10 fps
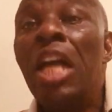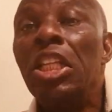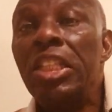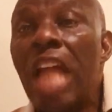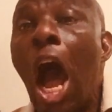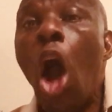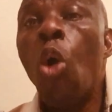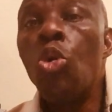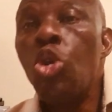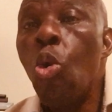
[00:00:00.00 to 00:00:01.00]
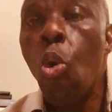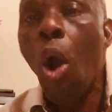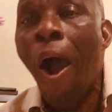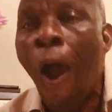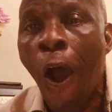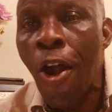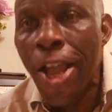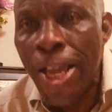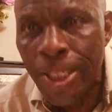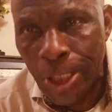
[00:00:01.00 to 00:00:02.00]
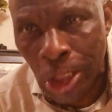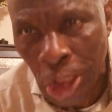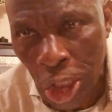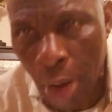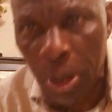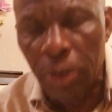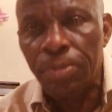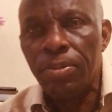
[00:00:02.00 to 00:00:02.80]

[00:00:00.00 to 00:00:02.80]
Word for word: now you are in trouble.